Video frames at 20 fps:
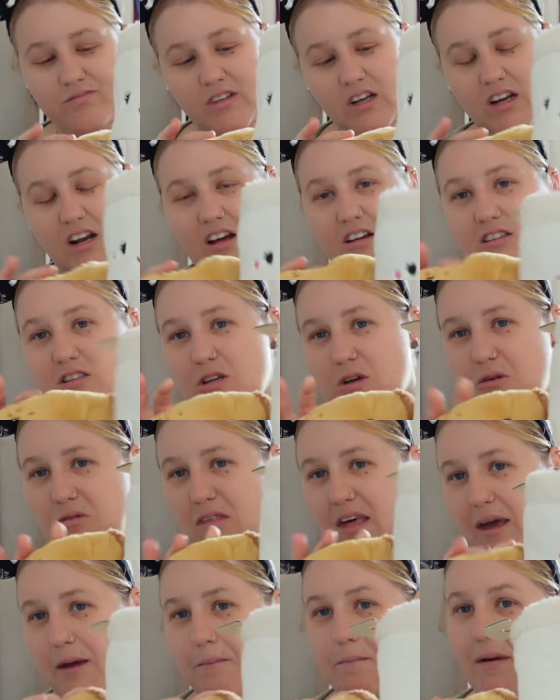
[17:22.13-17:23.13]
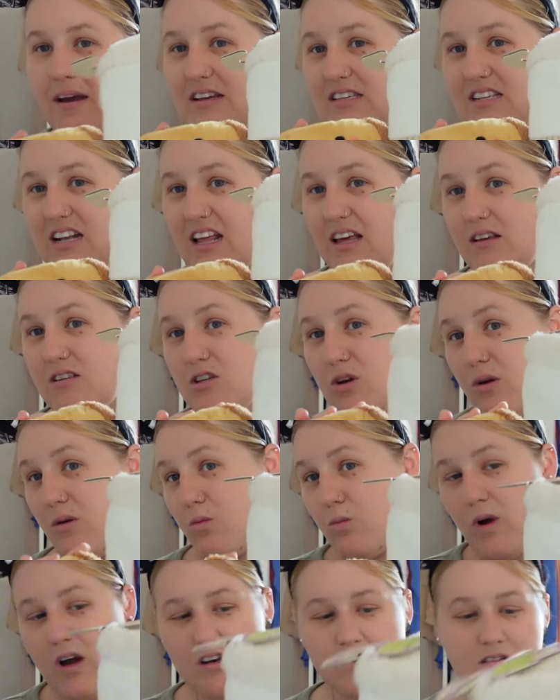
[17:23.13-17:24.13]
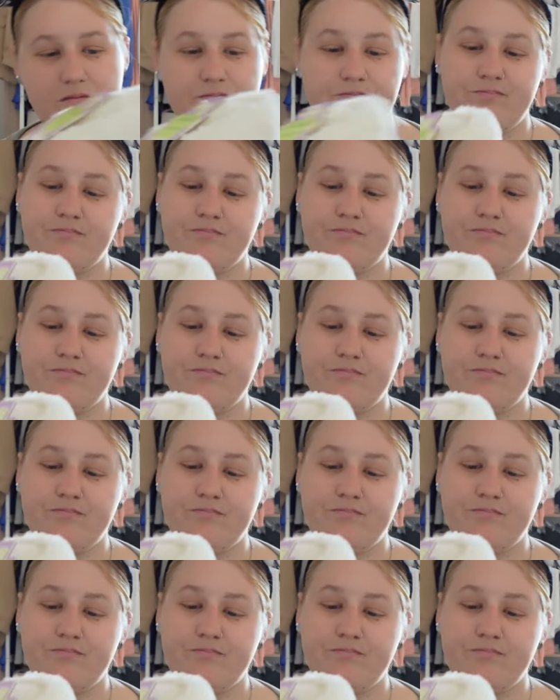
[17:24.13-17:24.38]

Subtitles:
you know, two there, basically, two in one.